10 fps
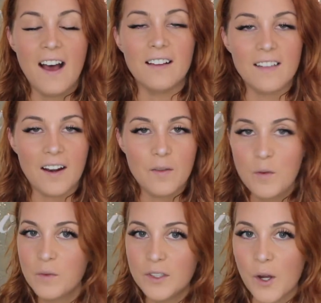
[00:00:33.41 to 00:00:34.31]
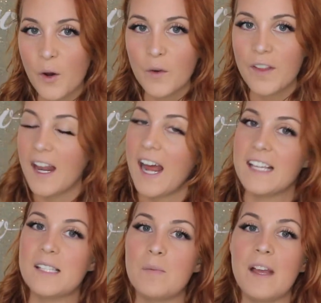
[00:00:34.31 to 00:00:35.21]
a lot of you will know that
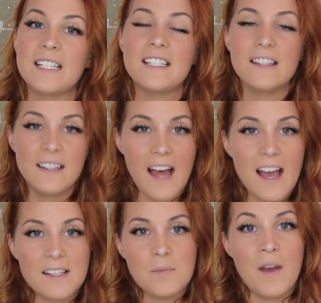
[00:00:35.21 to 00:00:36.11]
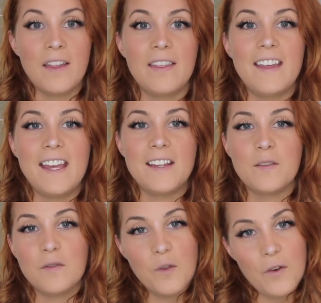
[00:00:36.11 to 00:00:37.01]
I spent the last month
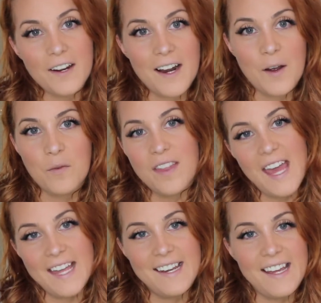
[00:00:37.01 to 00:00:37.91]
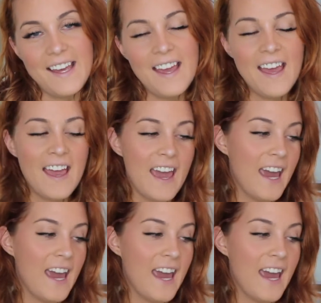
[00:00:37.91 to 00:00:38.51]
in Florida with Andy.